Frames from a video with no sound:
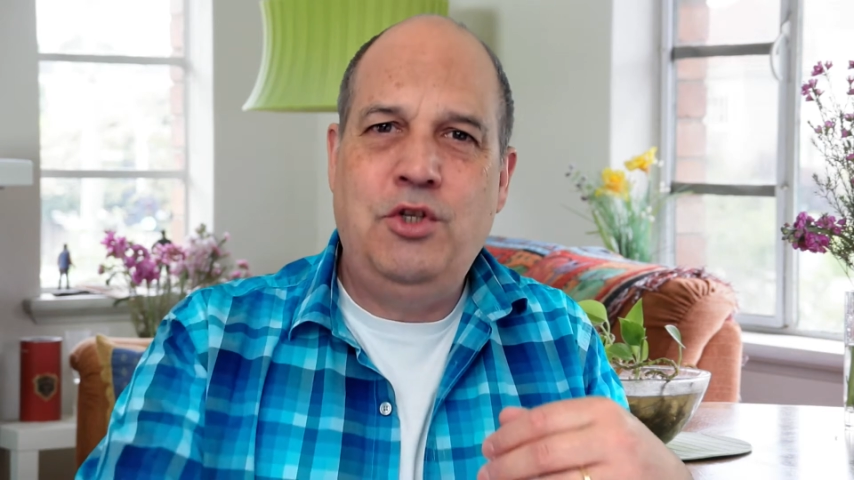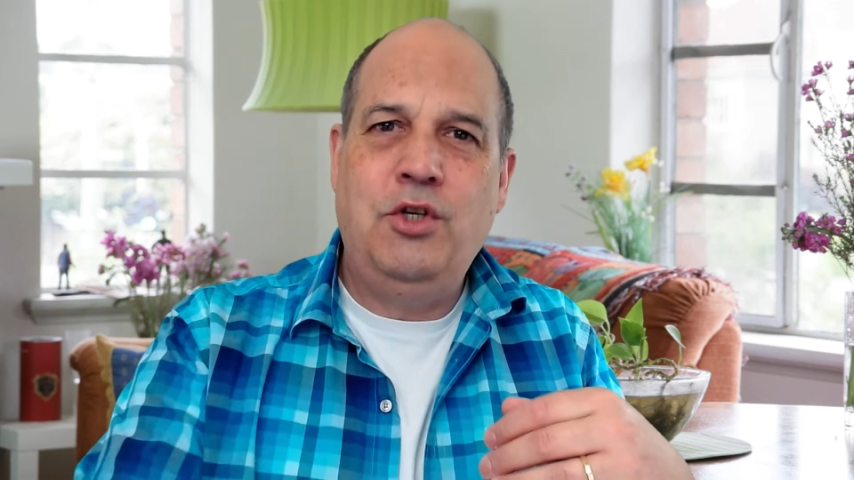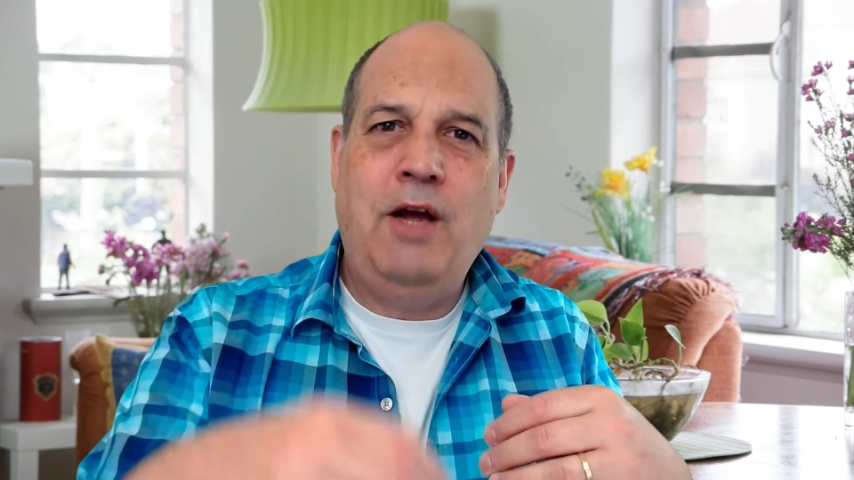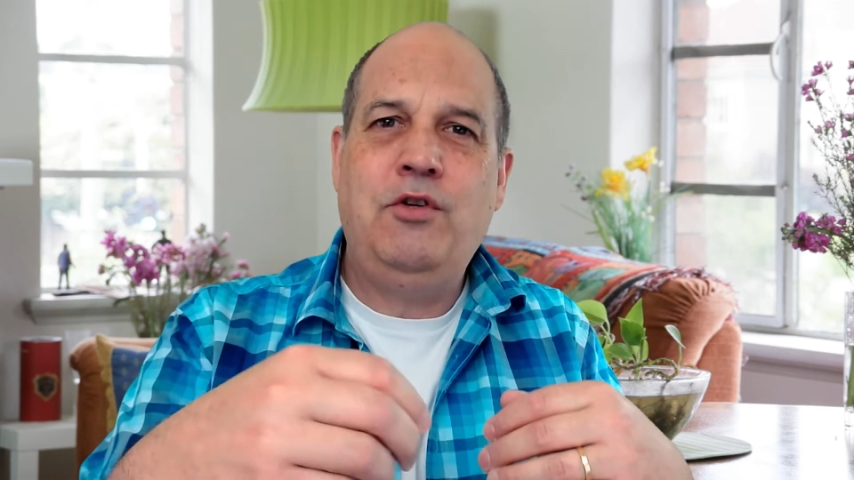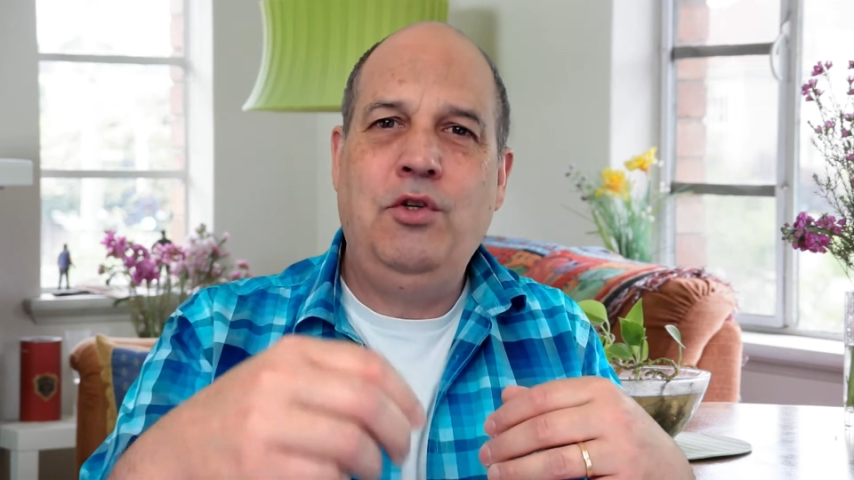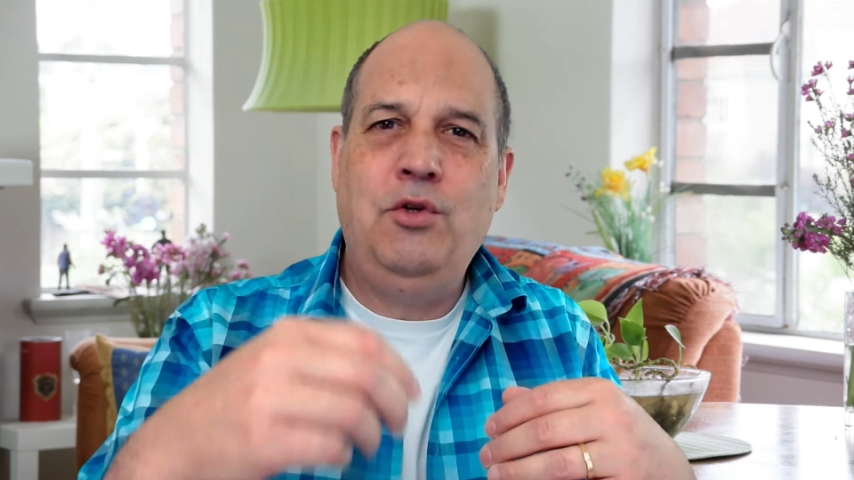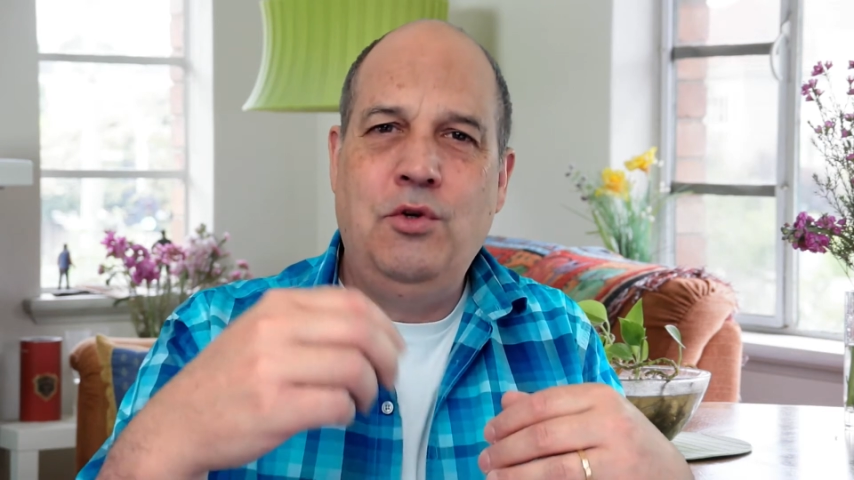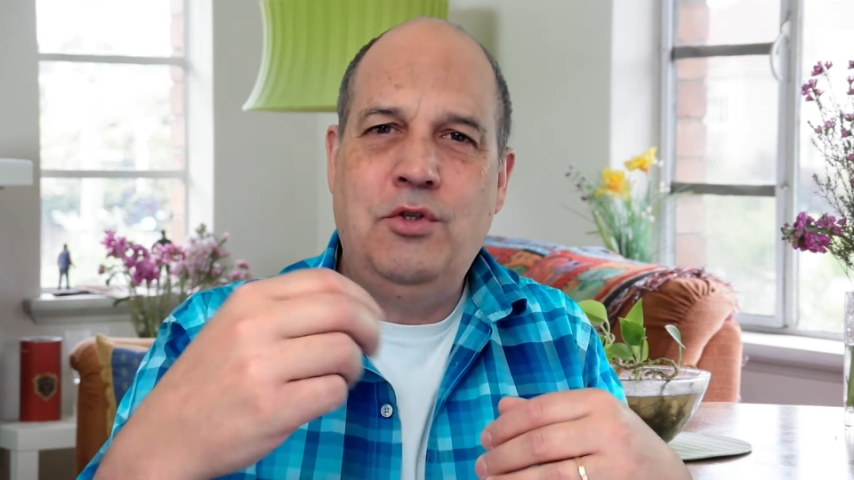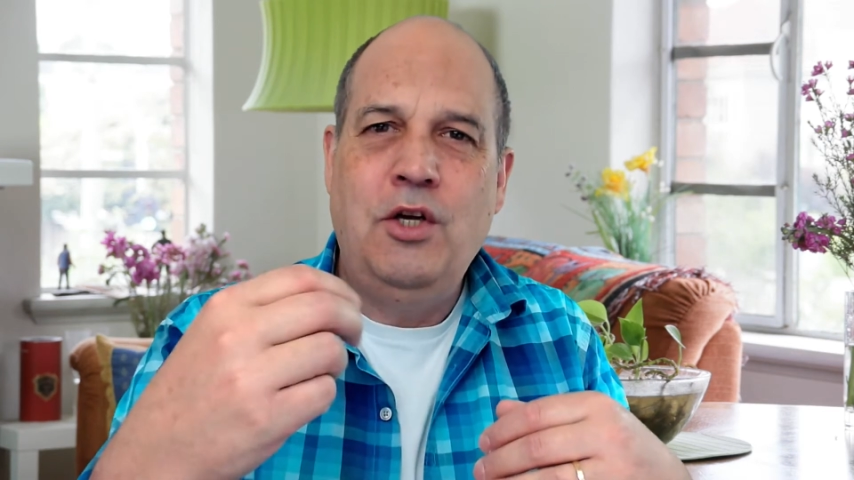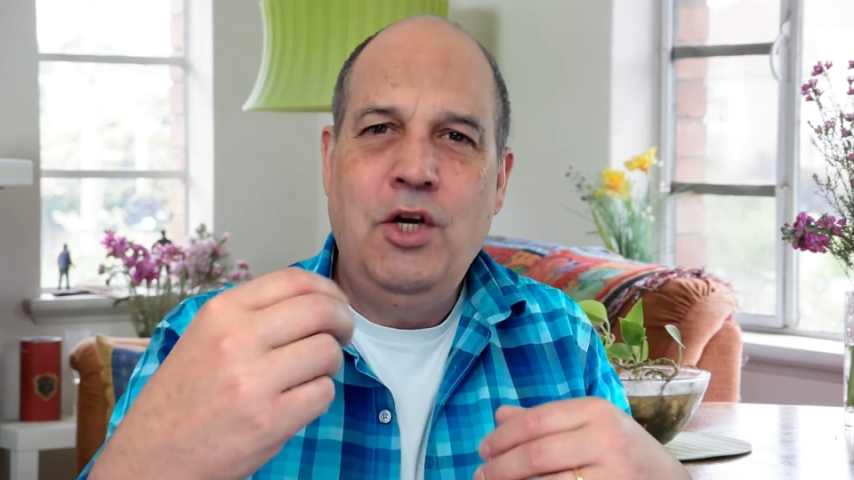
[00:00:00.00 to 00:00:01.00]
you have to
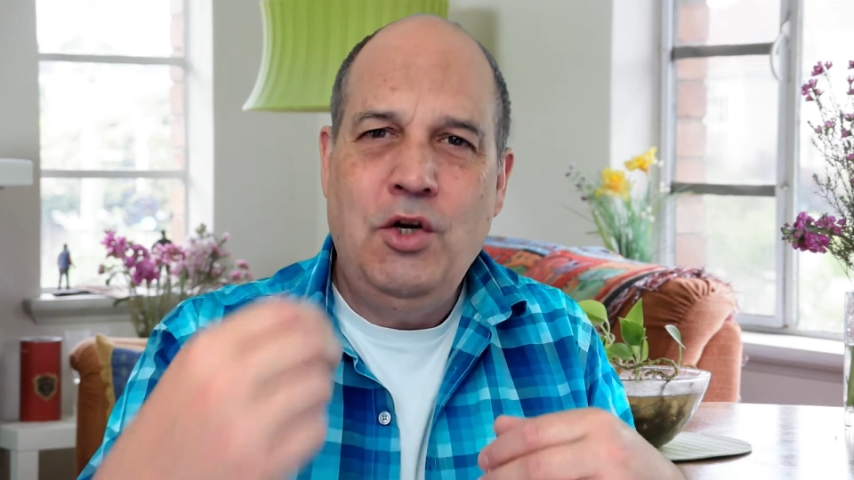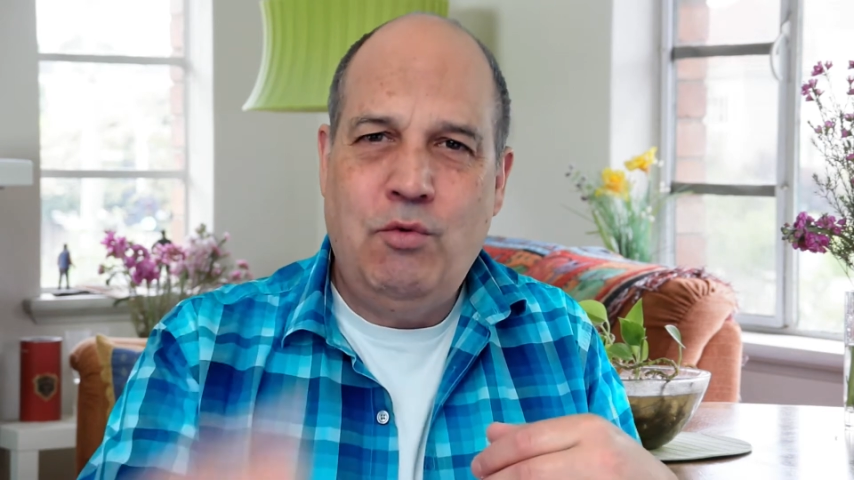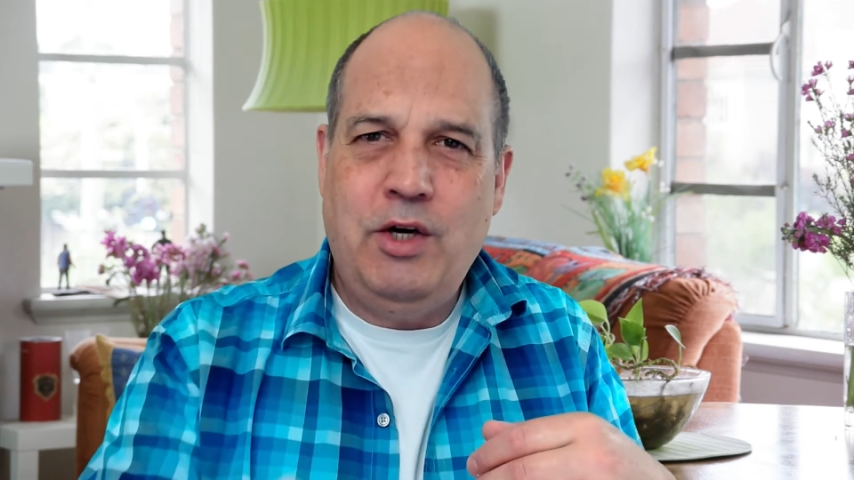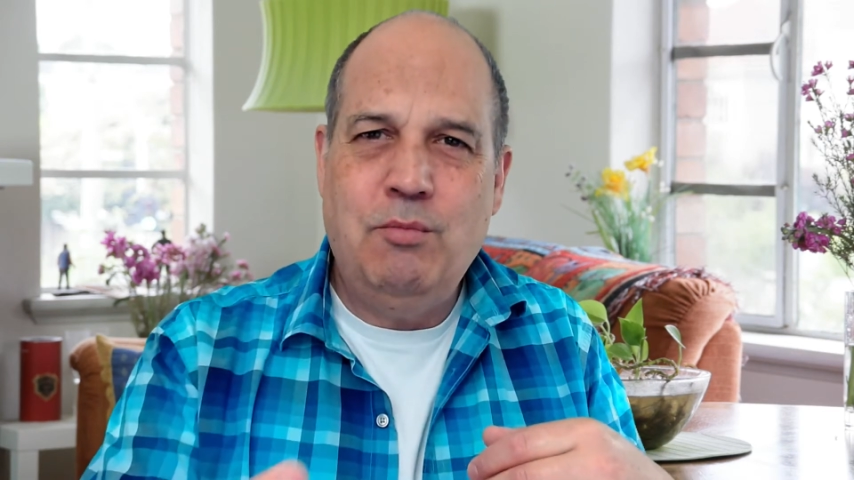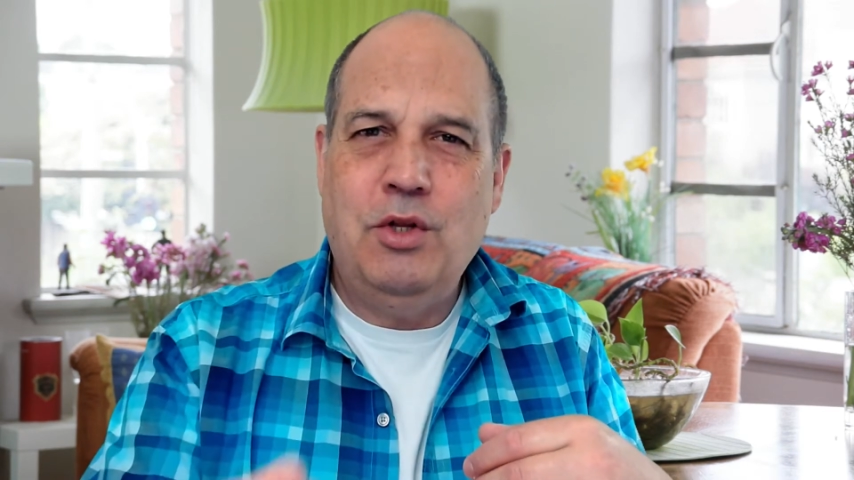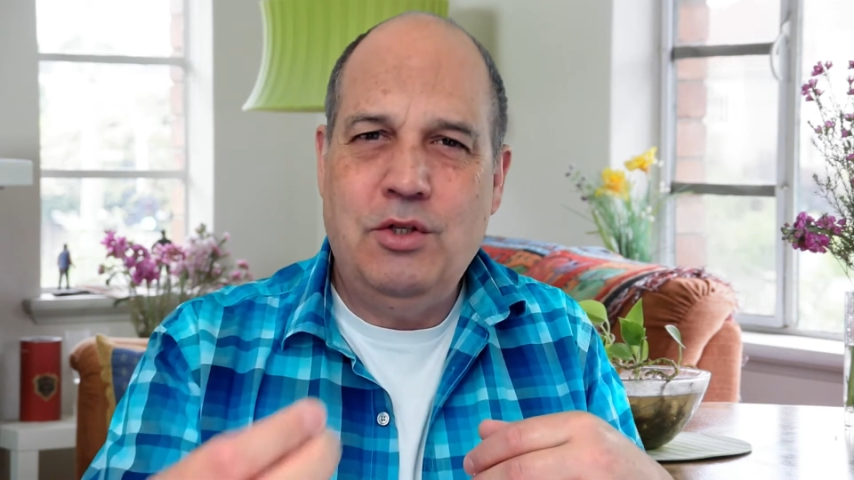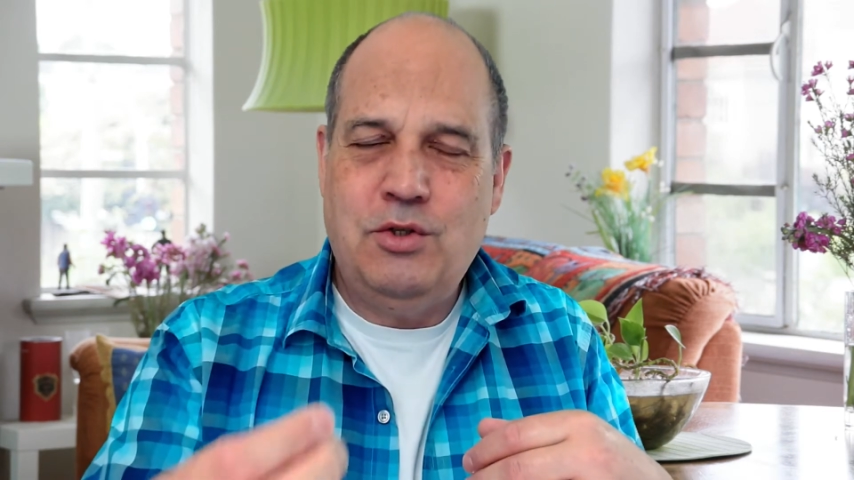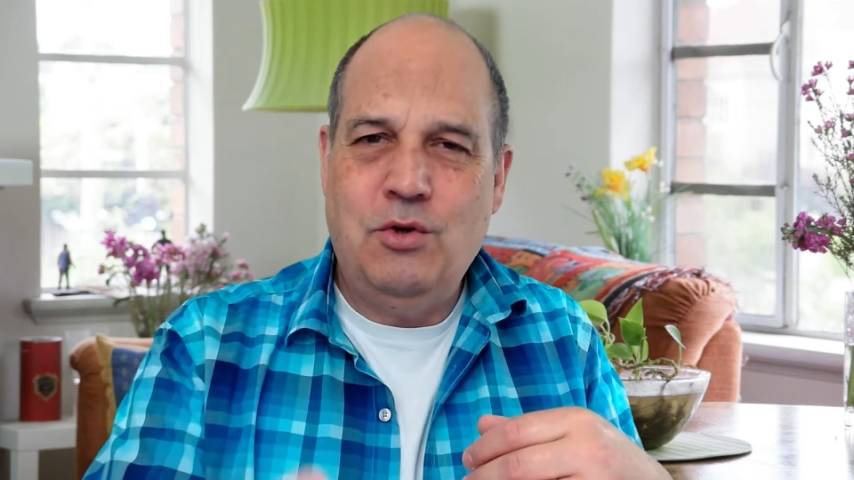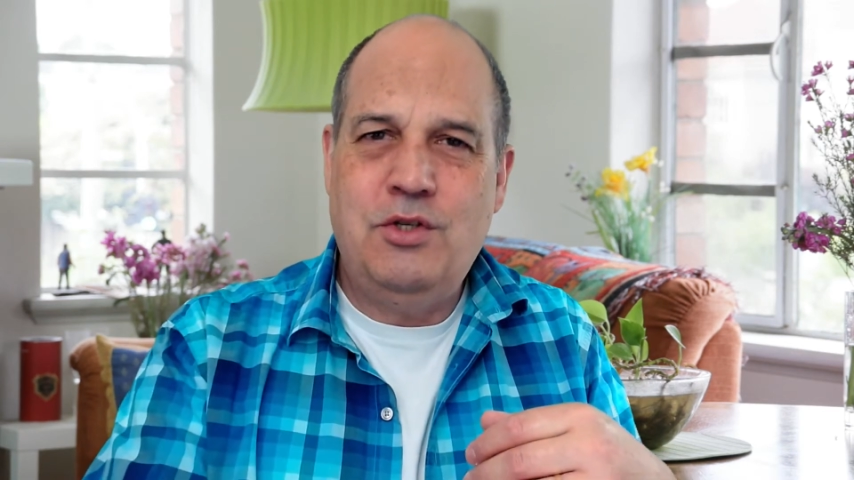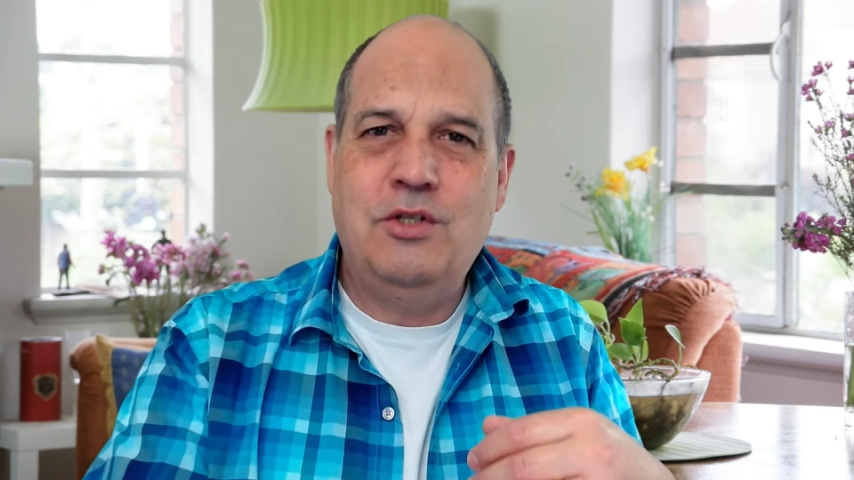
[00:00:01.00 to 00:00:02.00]
use credible
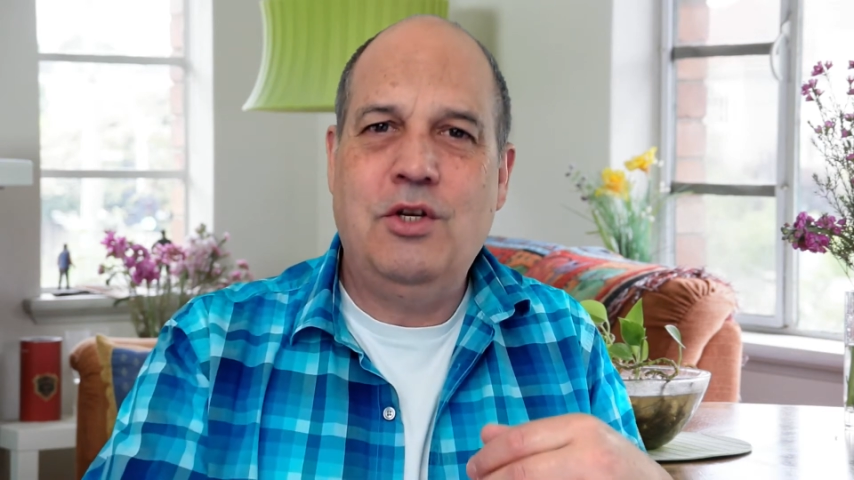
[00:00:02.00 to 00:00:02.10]
sources